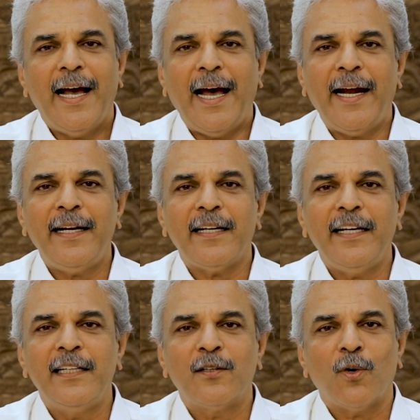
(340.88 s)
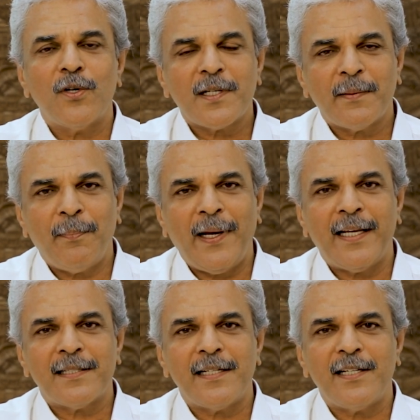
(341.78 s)
And in those
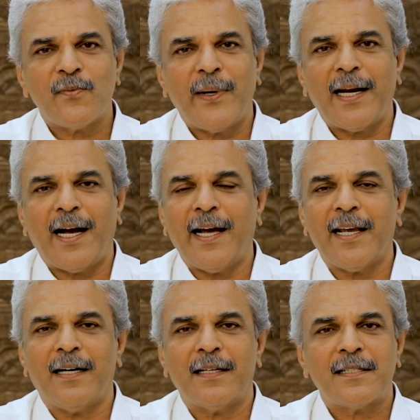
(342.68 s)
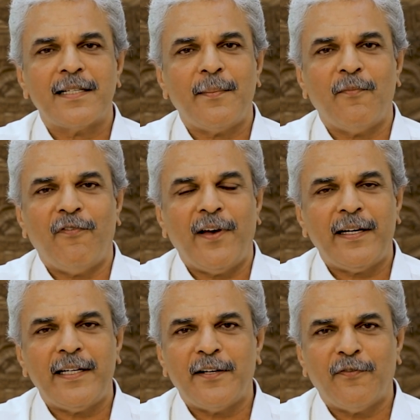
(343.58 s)
places where I asked them
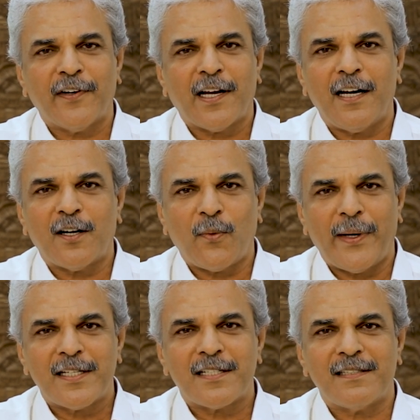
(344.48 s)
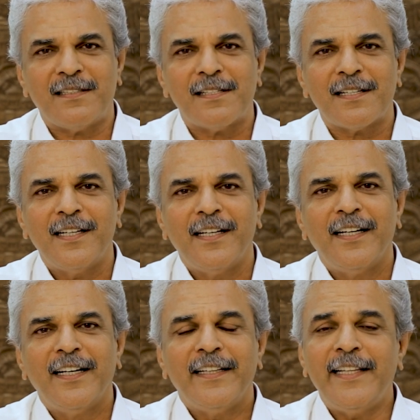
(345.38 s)
very difficult questions,
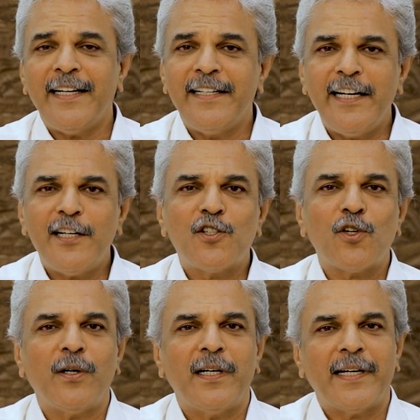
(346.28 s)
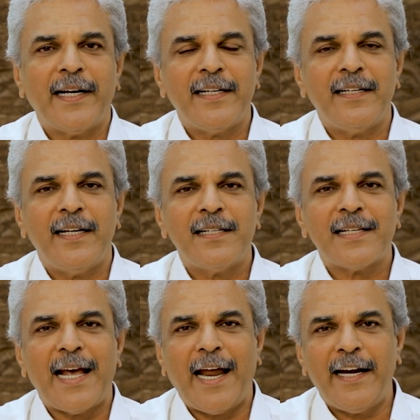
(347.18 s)
they did show a
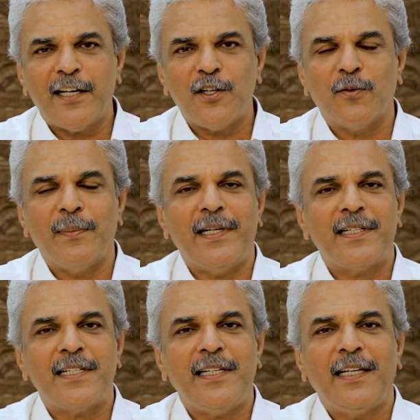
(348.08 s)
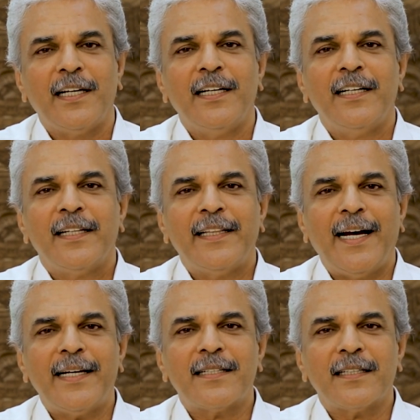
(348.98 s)
readiness and a humility
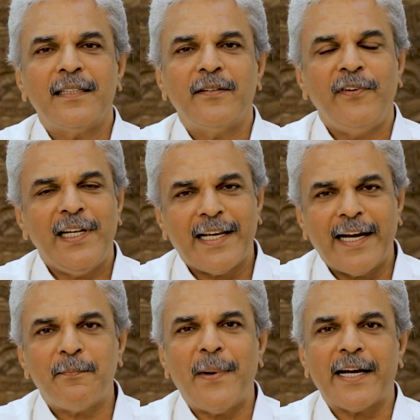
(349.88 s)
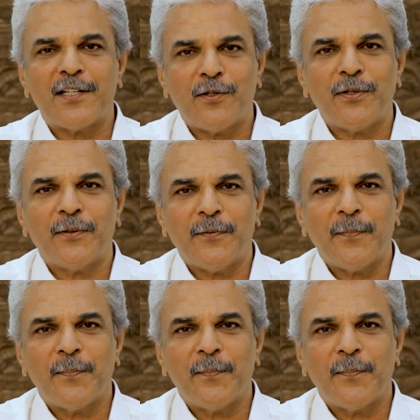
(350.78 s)
that we'll get back to you.